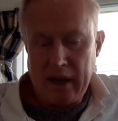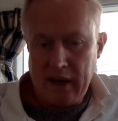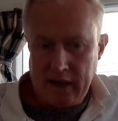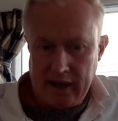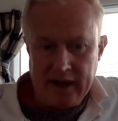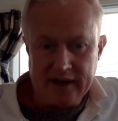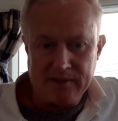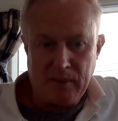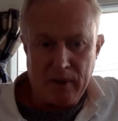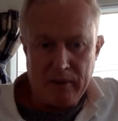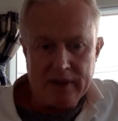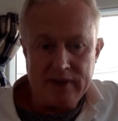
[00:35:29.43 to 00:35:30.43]
uh,
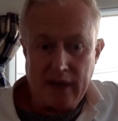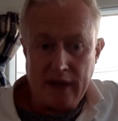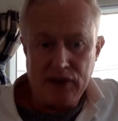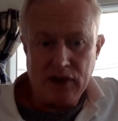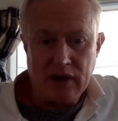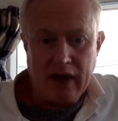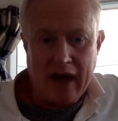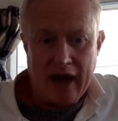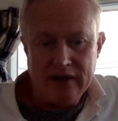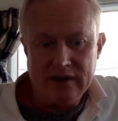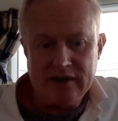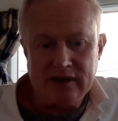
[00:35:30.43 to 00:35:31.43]
experimentation
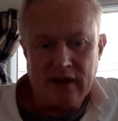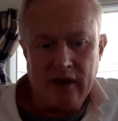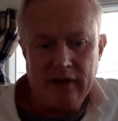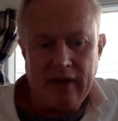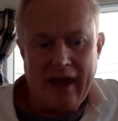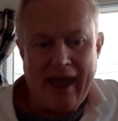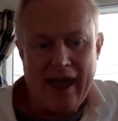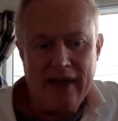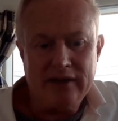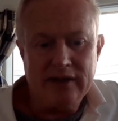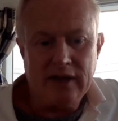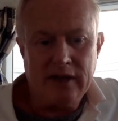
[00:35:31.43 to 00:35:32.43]
and they
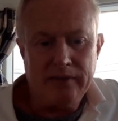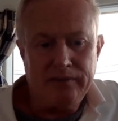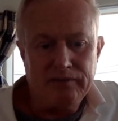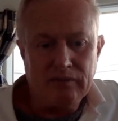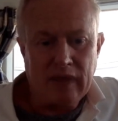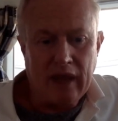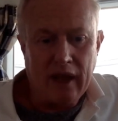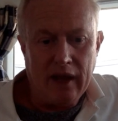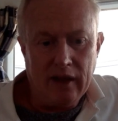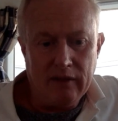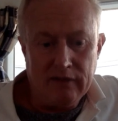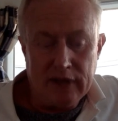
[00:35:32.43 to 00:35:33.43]
had um,
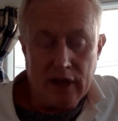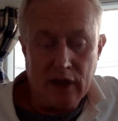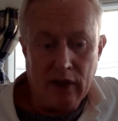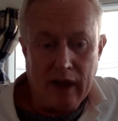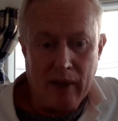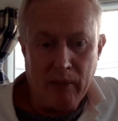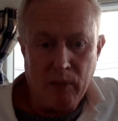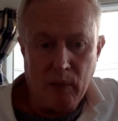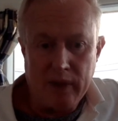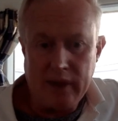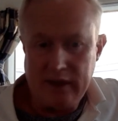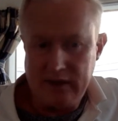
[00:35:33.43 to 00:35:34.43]
a video up
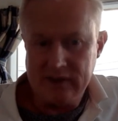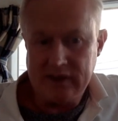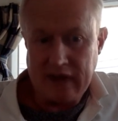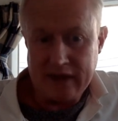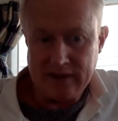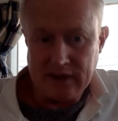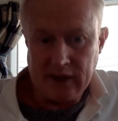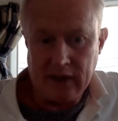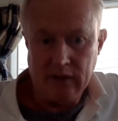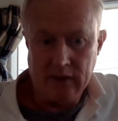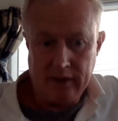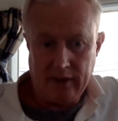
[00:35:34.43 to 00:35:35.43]
where they're
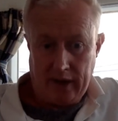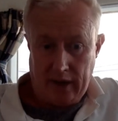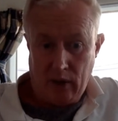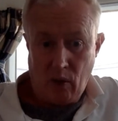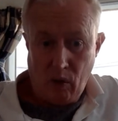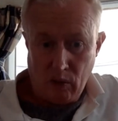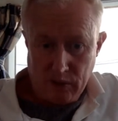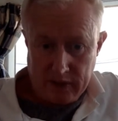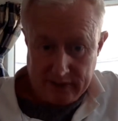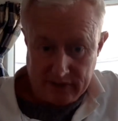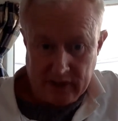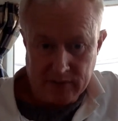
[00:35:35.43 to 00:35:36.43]
discussing uh, all
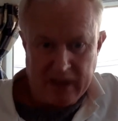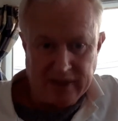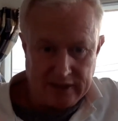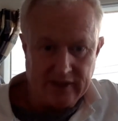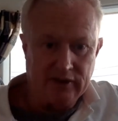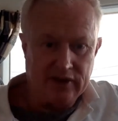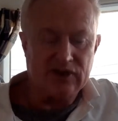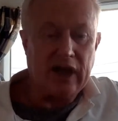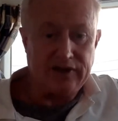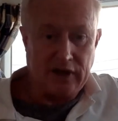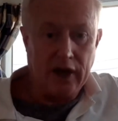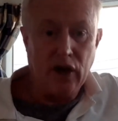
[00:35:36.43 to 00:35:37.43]
these things, basically
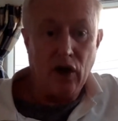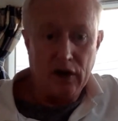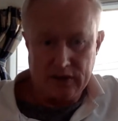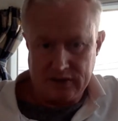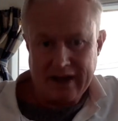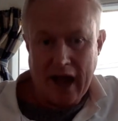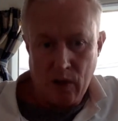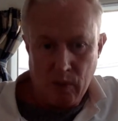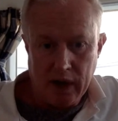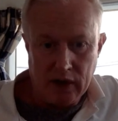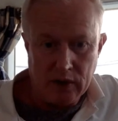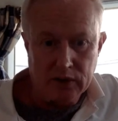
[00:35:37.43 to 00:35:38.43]
discussing in earnest. Now
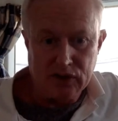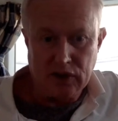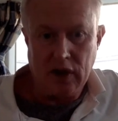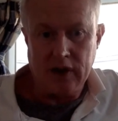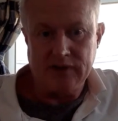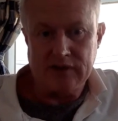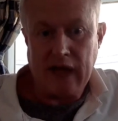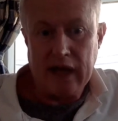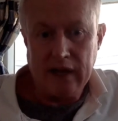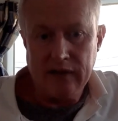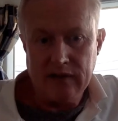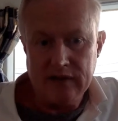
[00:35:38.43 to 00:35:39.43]
we're going to start
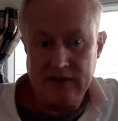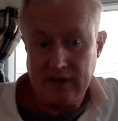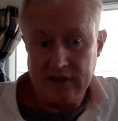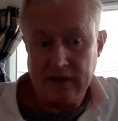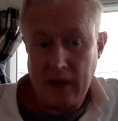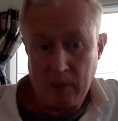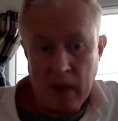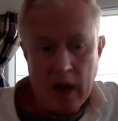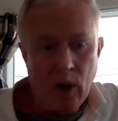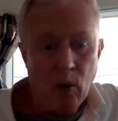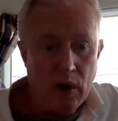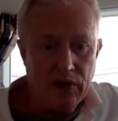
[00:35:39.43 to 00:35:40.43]
scaling these things up
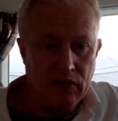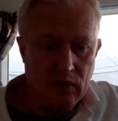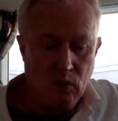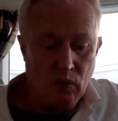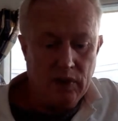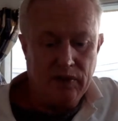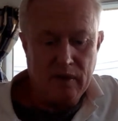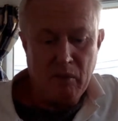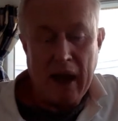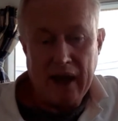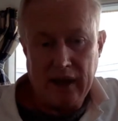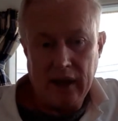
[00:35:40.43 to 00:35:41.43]
with with the
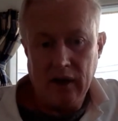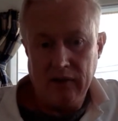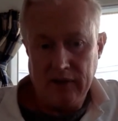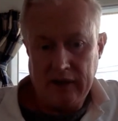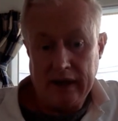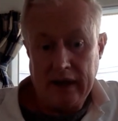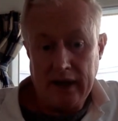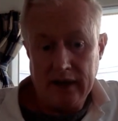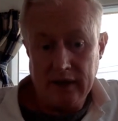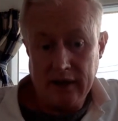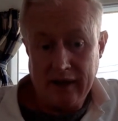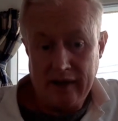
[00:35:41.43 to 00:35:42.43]
backing of the
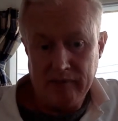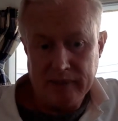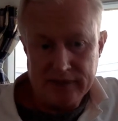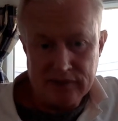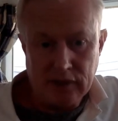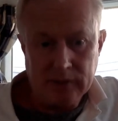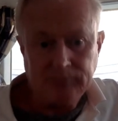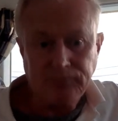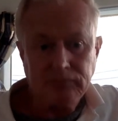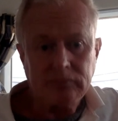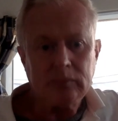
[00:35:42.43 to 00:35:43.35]
Canadian government. So,